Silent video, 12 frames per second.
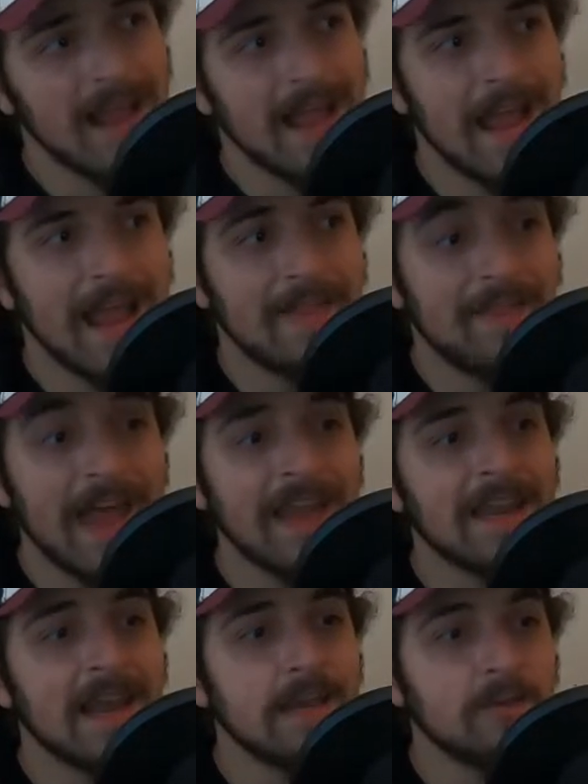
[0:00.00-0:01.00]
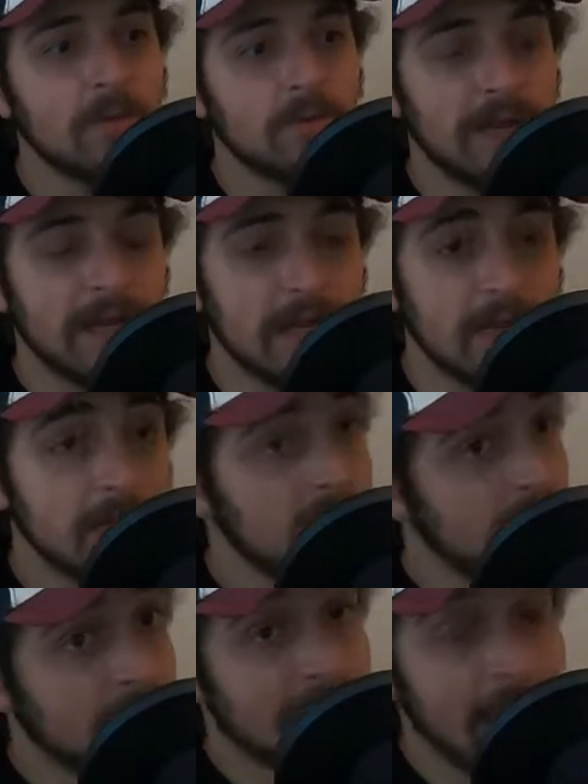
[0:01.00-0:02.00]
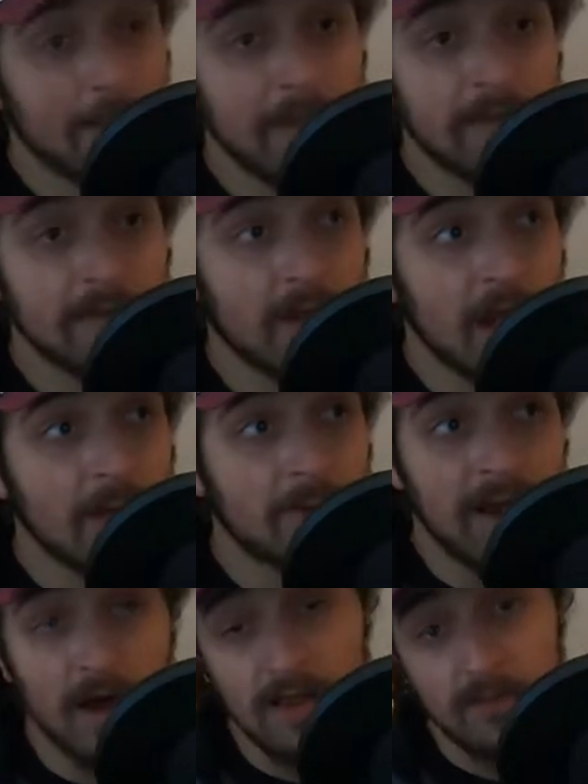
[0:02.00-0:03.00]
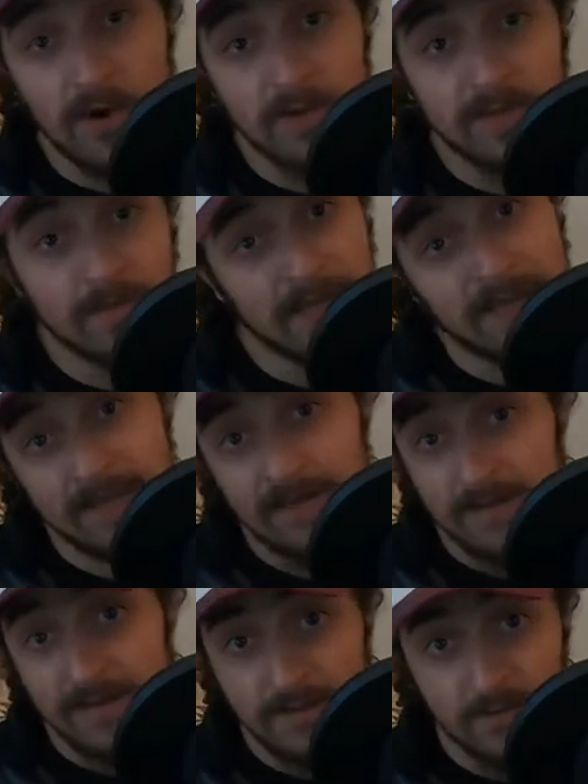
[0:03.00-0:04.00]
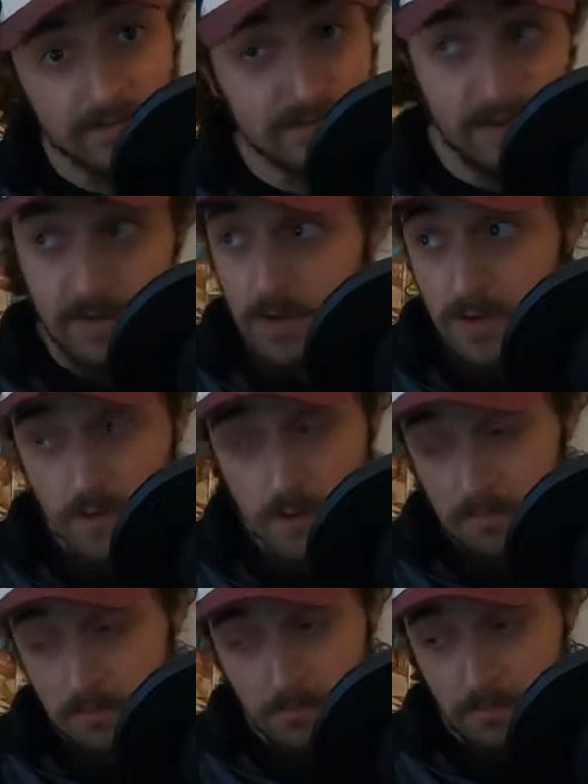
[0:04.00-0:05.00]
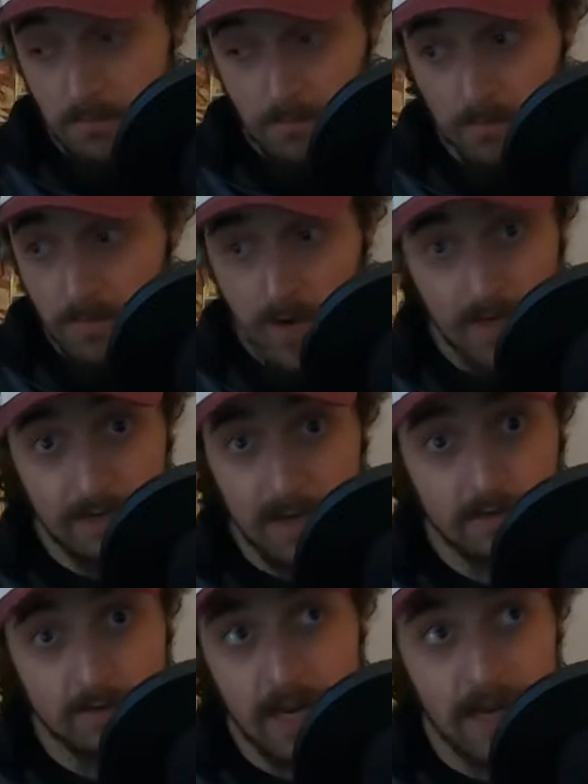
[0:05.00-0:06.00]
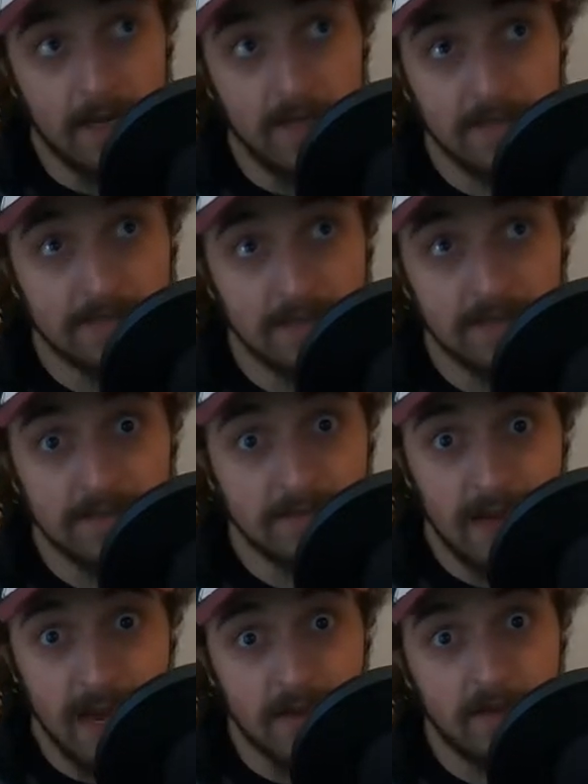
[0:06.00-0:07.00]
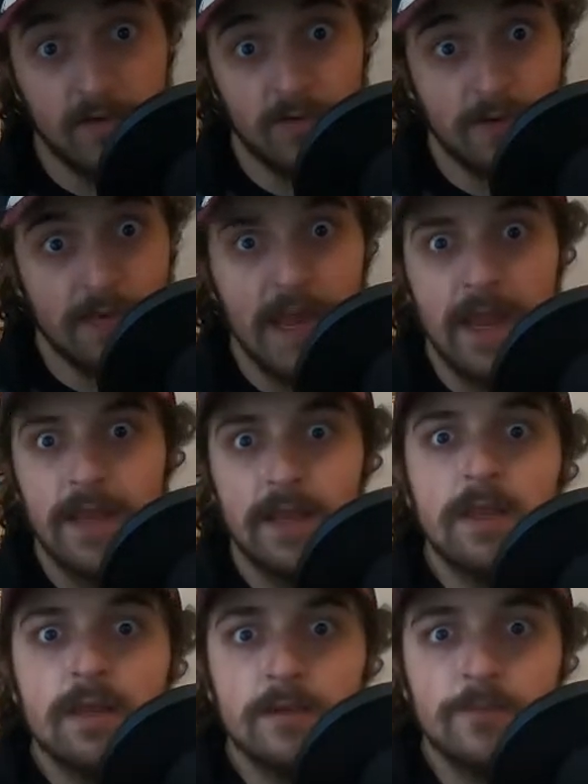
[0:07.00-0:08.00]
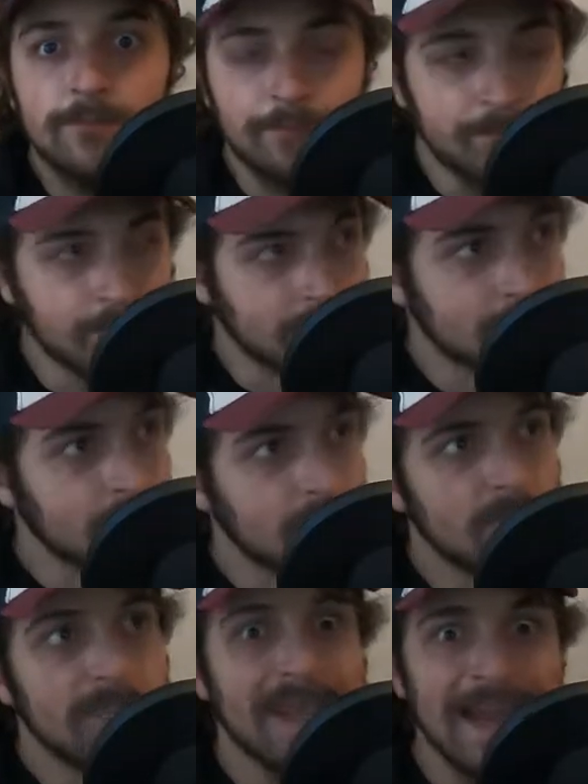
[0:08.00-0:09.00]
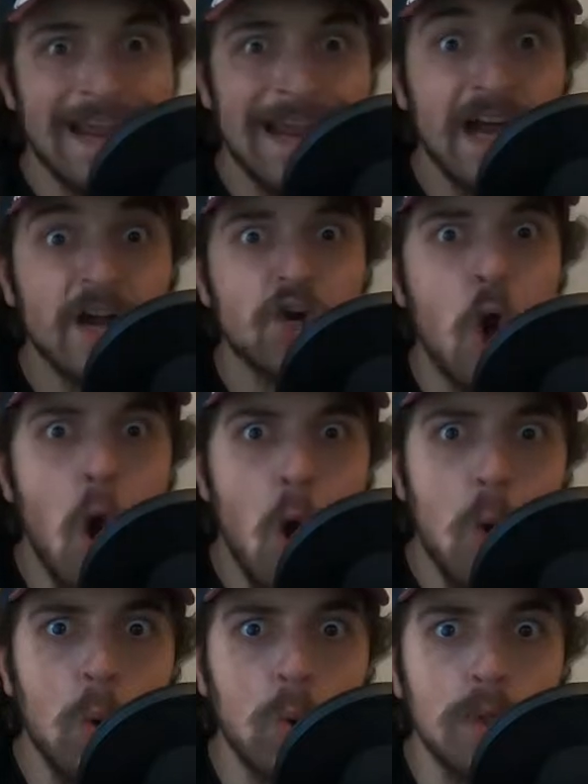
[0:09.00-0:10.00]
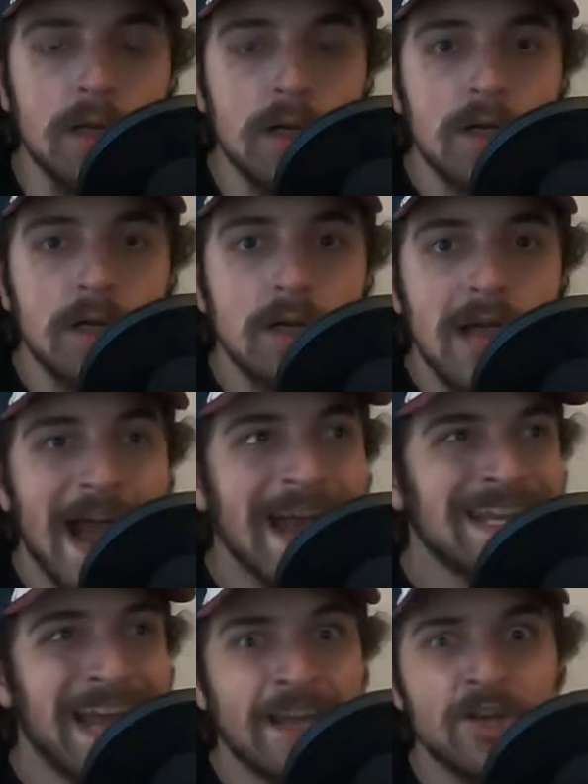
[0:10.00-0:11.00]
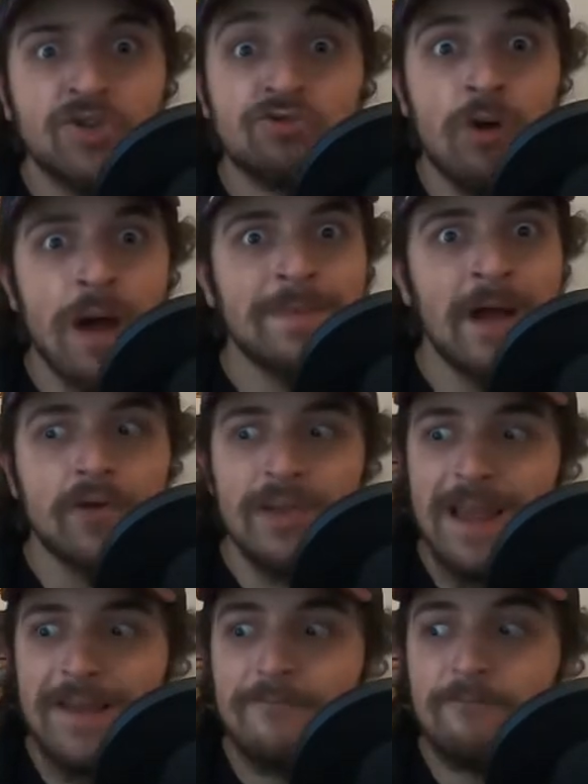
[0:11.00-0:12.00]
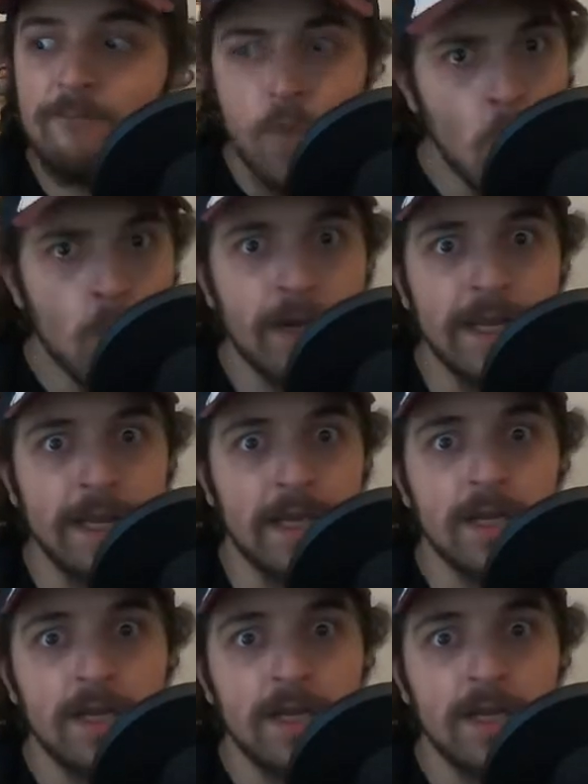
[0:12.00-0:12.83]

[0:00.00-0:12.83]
And that night when we camped at the top, all I brought was a blanket because it was an 86, 90-degree day. It got cold. At night, it dropped down to like 40.